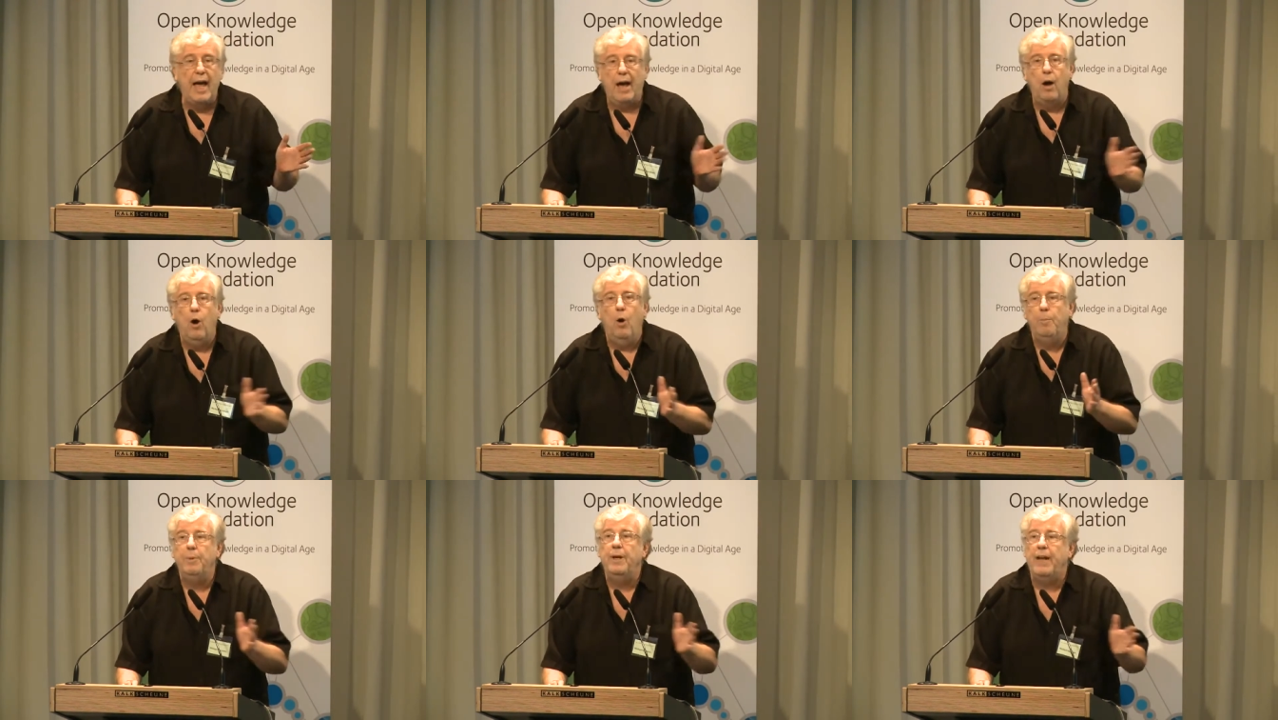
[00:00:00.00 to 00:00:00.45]

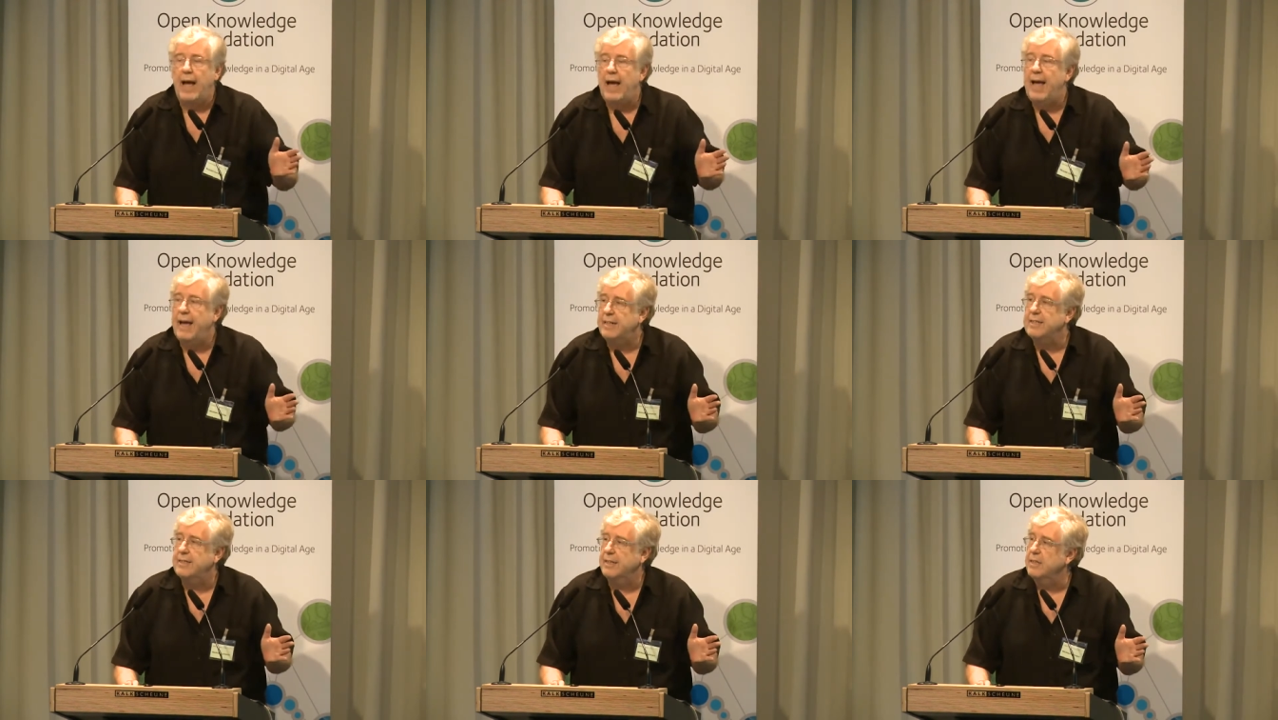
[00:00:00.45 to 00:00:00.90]
open
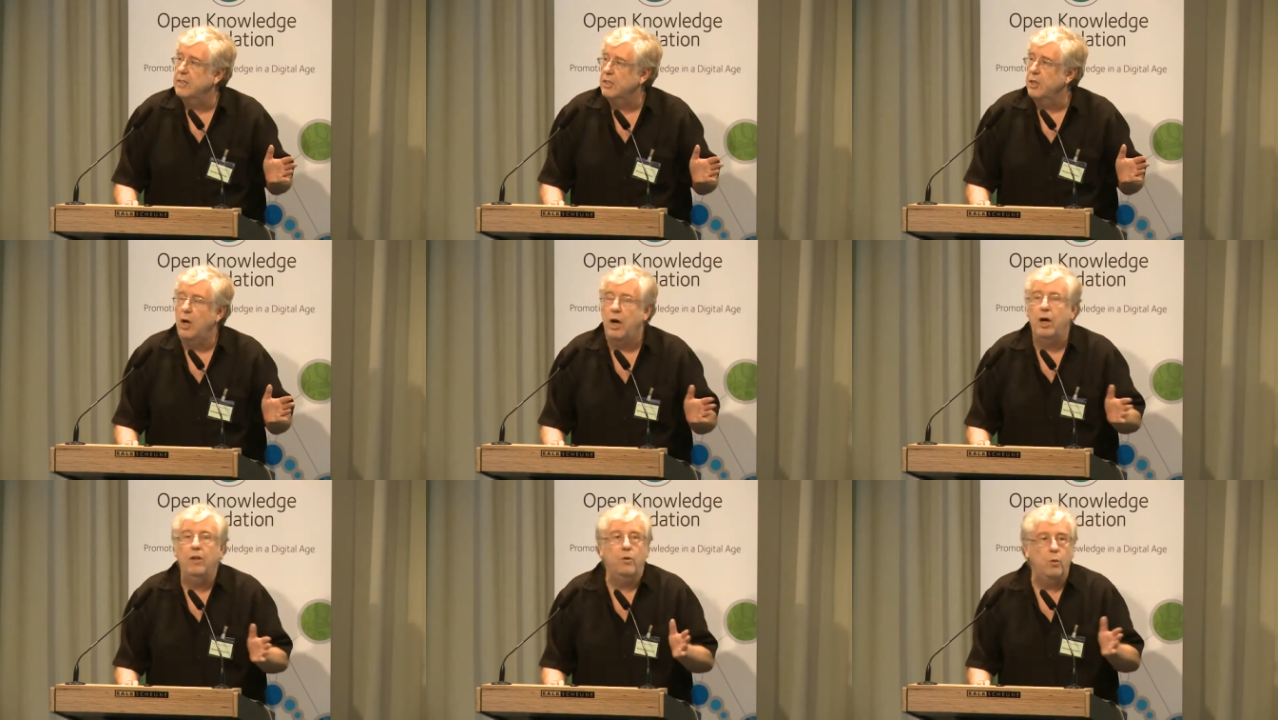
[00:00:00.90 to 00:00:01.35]
access
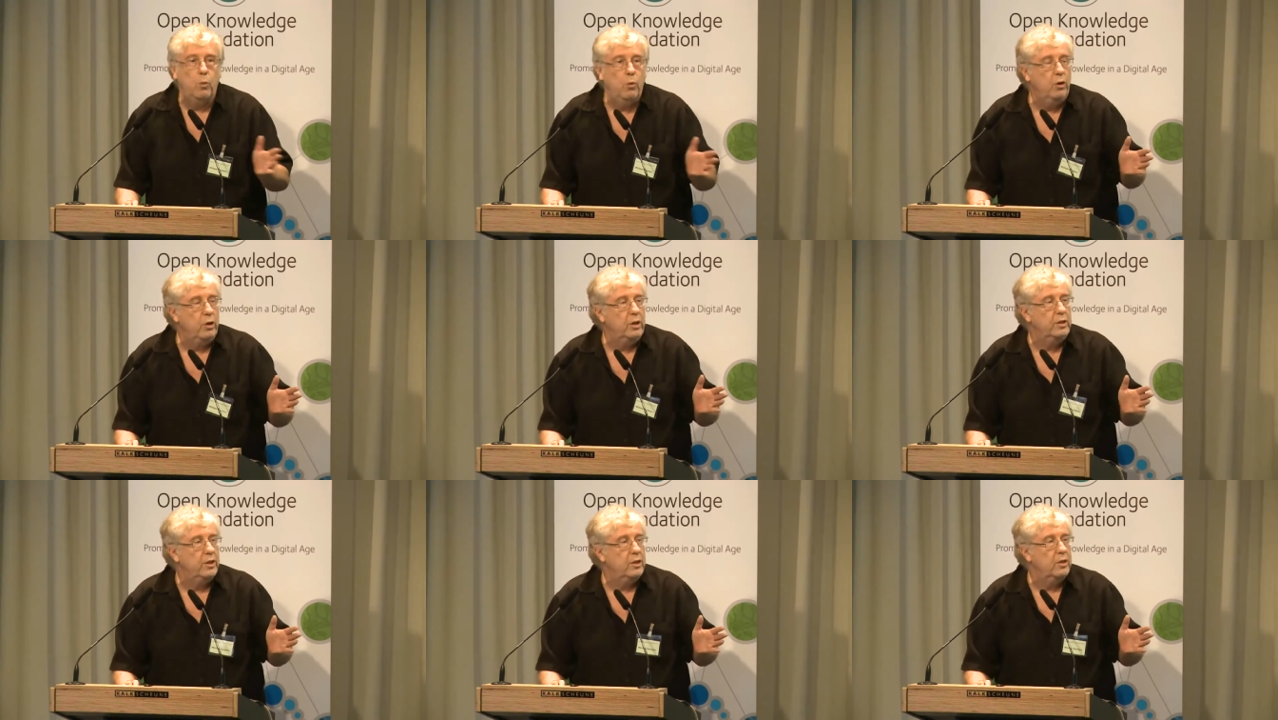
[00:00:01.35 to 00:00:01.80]
law in the
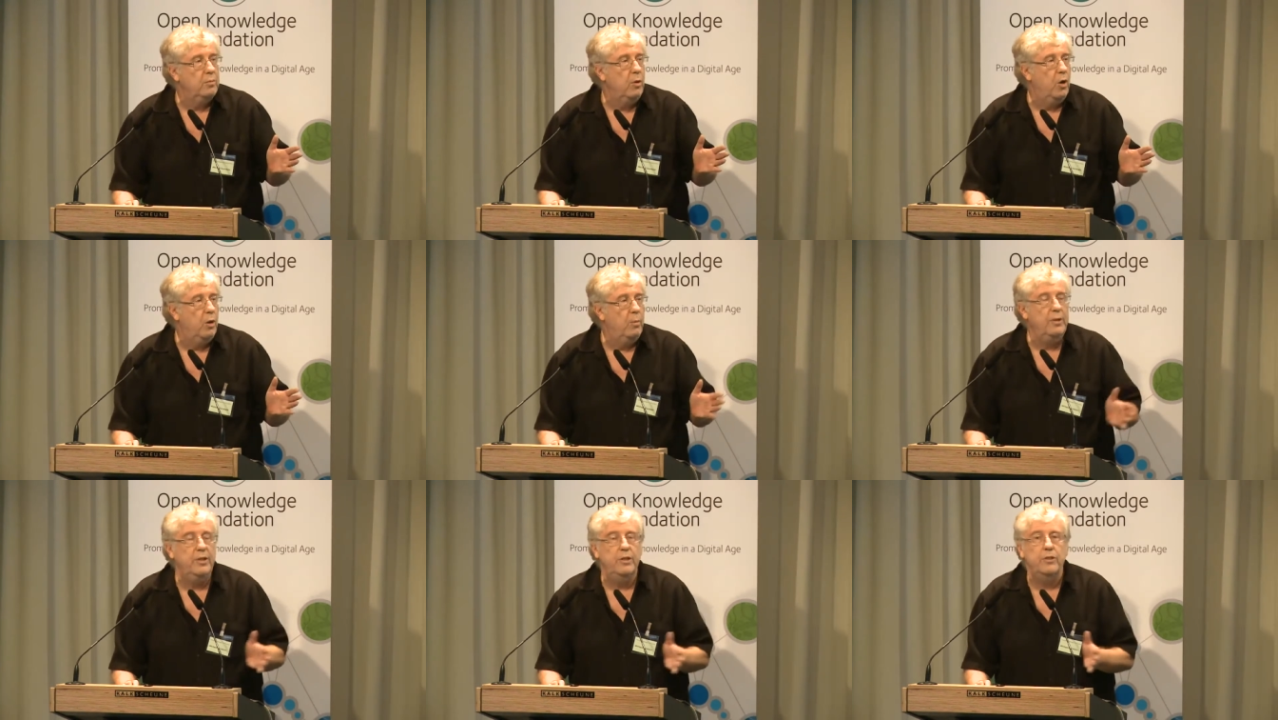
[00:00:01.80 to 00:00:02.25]
world at the
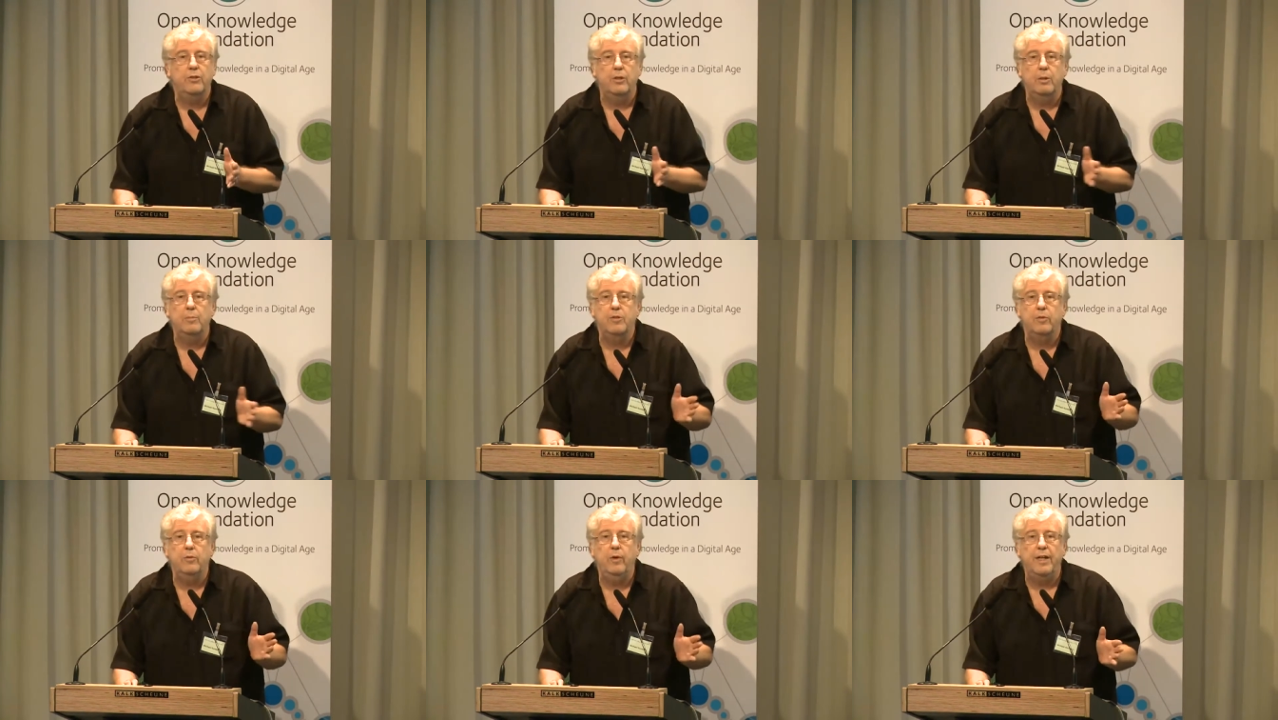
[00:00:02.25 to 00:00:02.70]
moment in
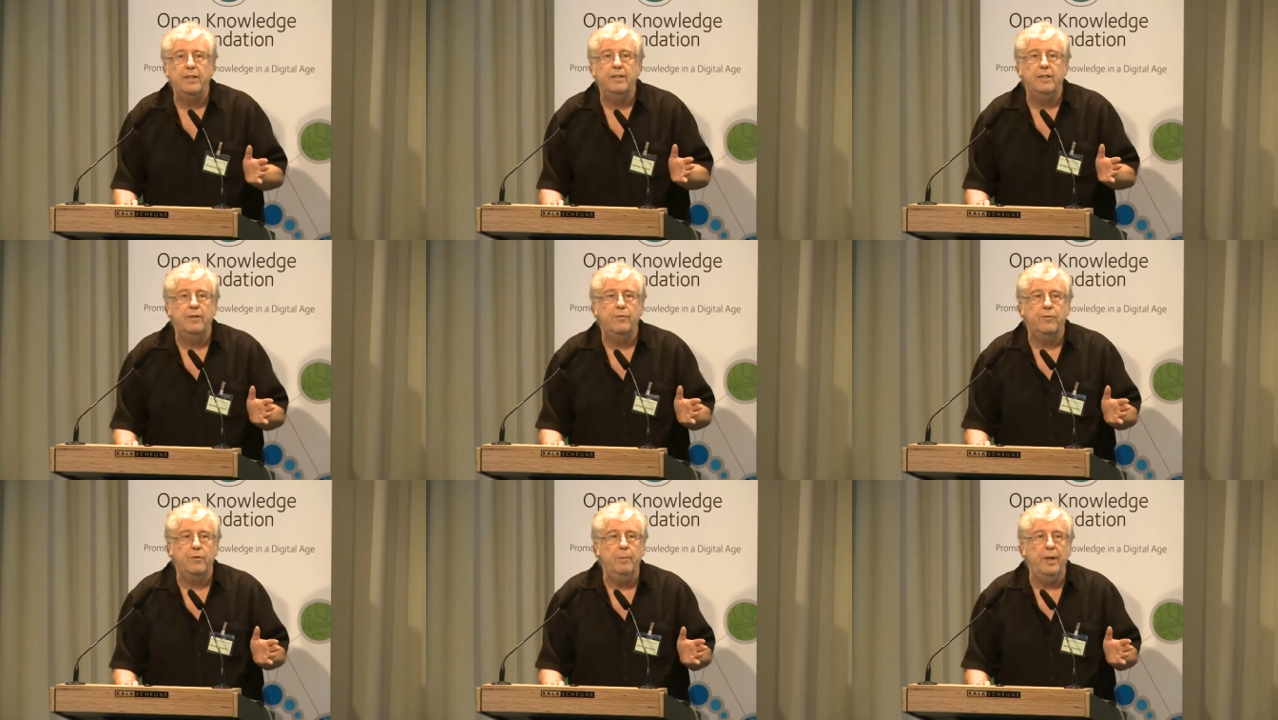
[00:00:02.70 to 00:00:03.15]
terms of right to
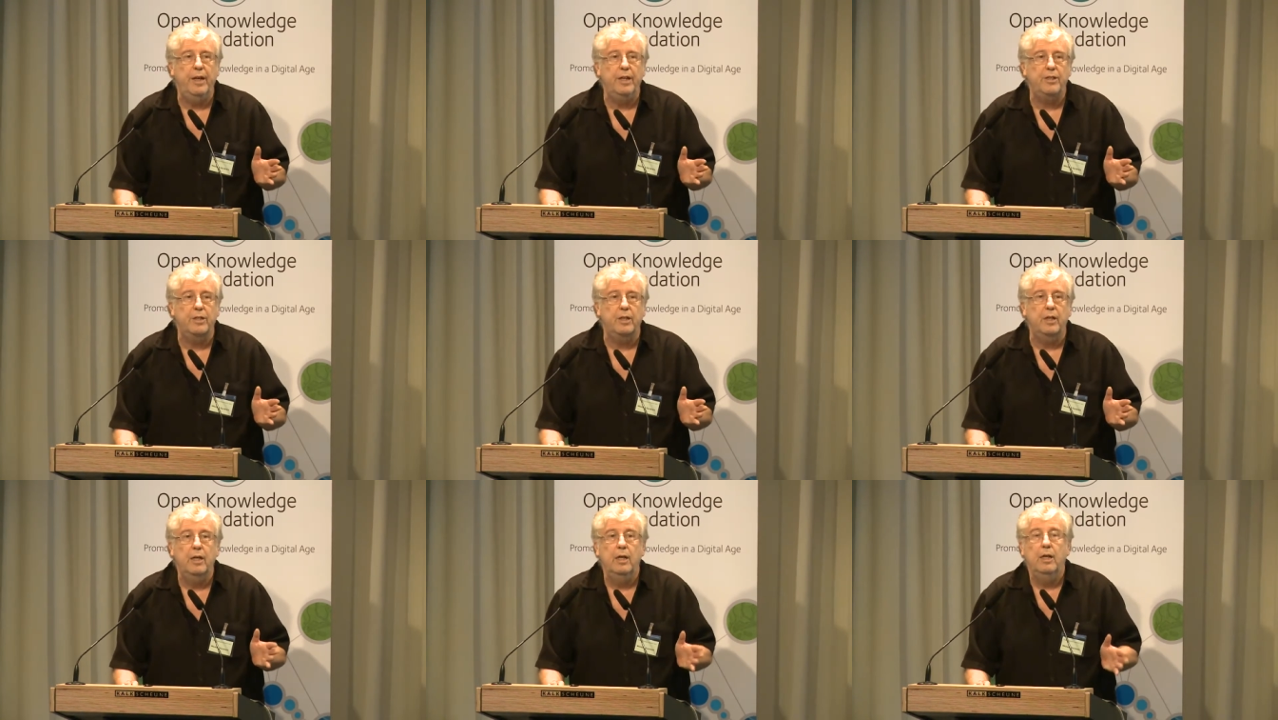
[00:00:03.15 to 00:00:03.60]

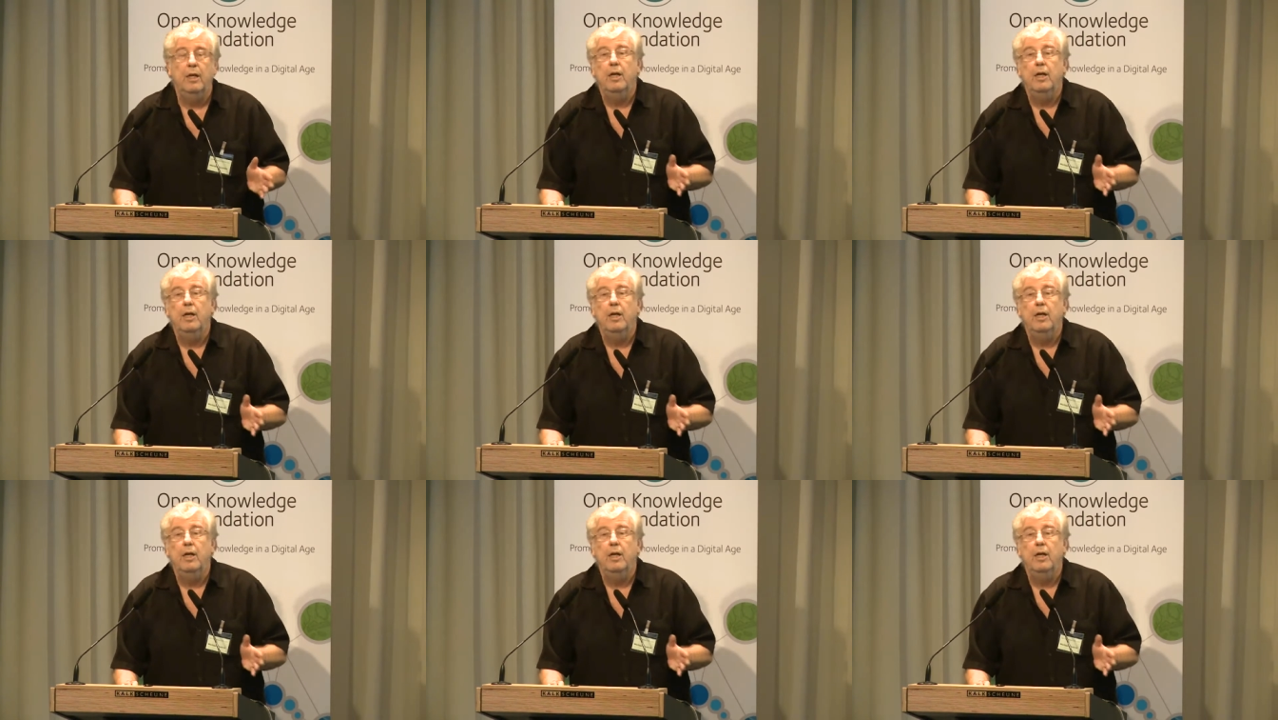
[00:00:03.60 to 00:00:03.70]
information.